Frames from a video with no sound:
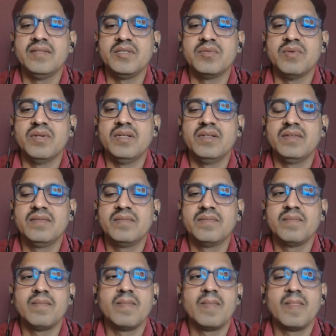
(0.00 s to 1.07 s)
this one,
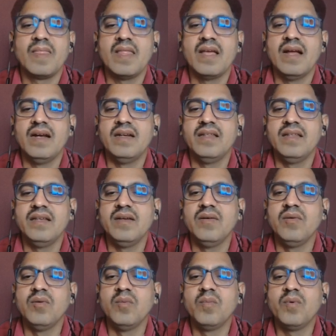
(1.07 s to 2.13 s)
and the
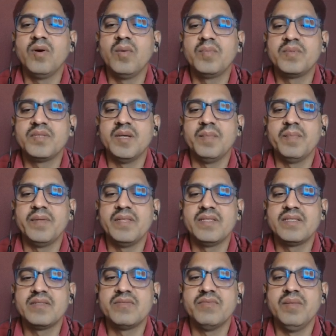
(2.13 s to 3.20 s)
group of
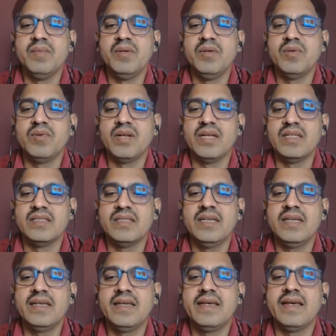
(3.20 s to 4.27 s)
sepals will be known as
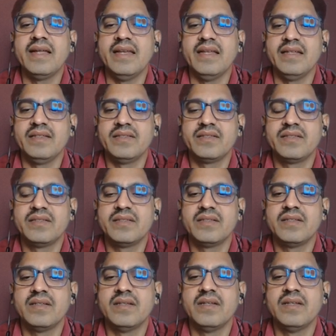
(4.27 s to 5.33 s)
a calyx.
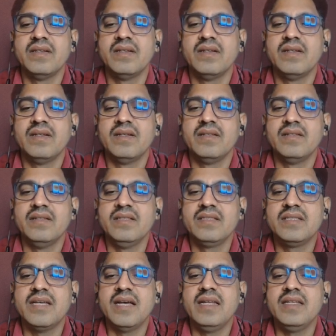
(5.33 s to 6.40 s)

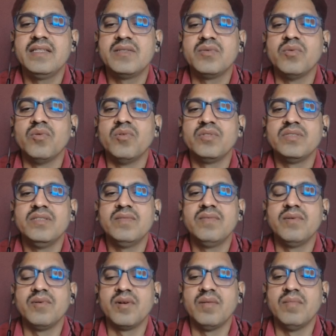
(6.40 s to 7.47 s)
This calyx holds
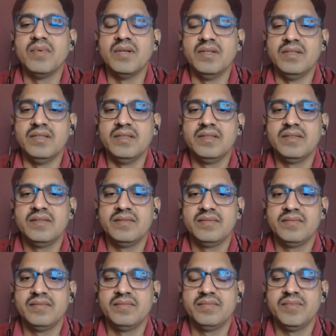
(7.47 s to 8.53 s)
the floral bud
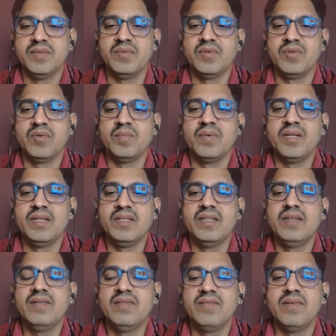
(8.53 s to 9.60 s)
before
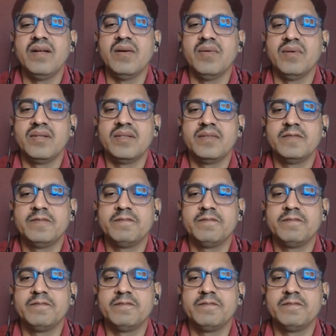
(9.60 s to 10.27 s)
opening the flower.